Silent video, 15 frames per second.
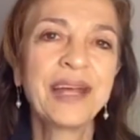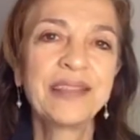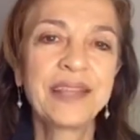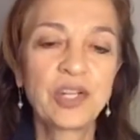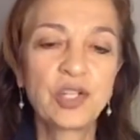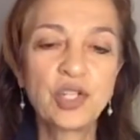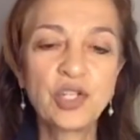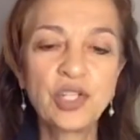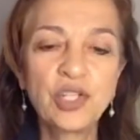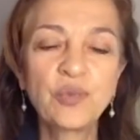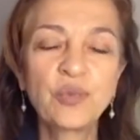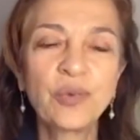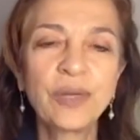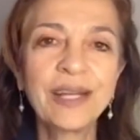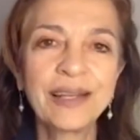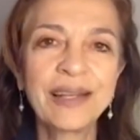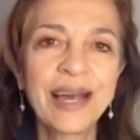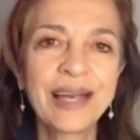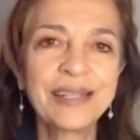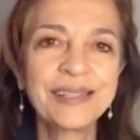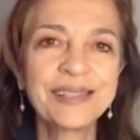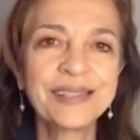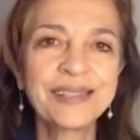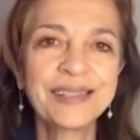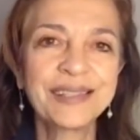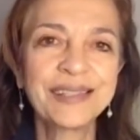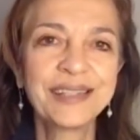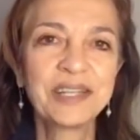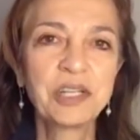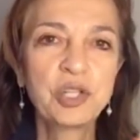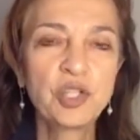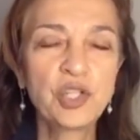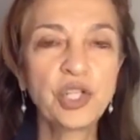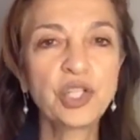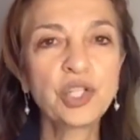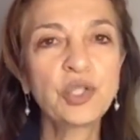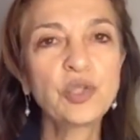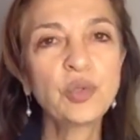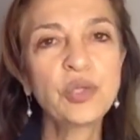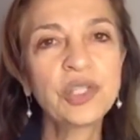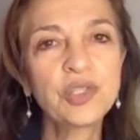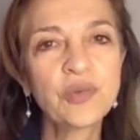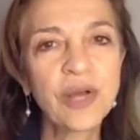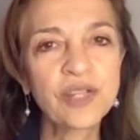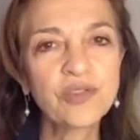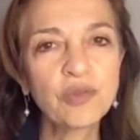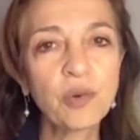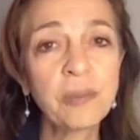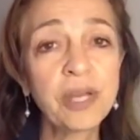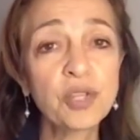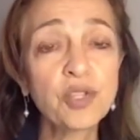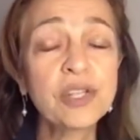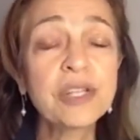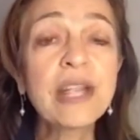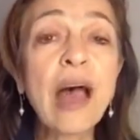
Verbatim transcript: that she realized she can do the transformation.